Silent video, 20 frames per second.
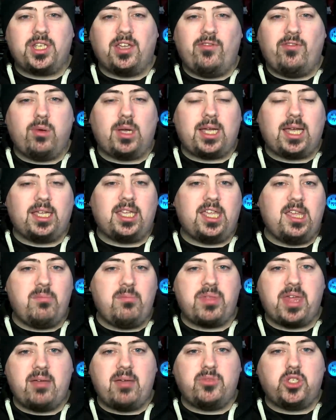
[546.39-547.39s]
If we can keep
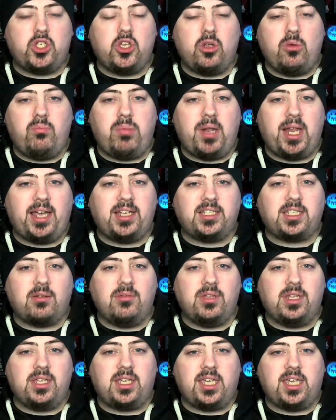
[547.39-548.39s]
them two players out of
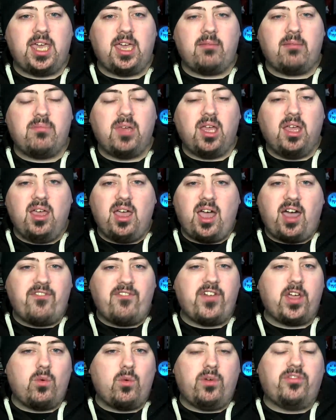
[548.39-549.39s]
the game, I
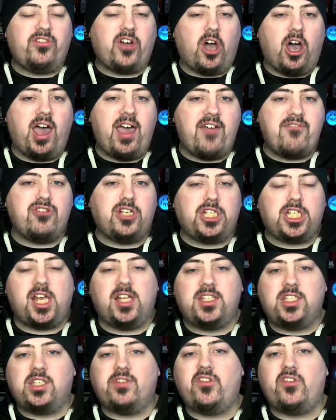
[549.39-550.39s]
think we've got every
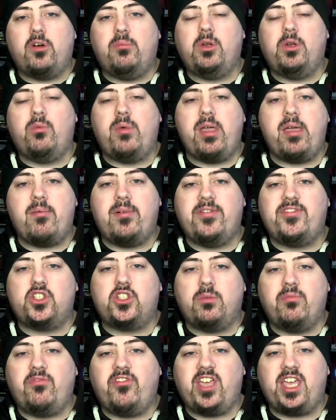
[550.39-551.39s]
chance of coming away with
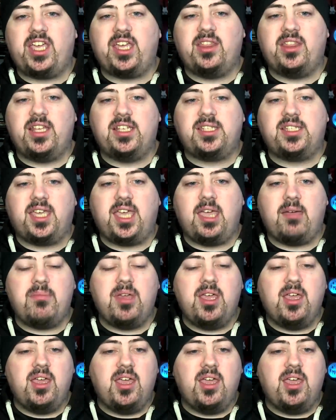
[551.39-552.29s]
something in this game.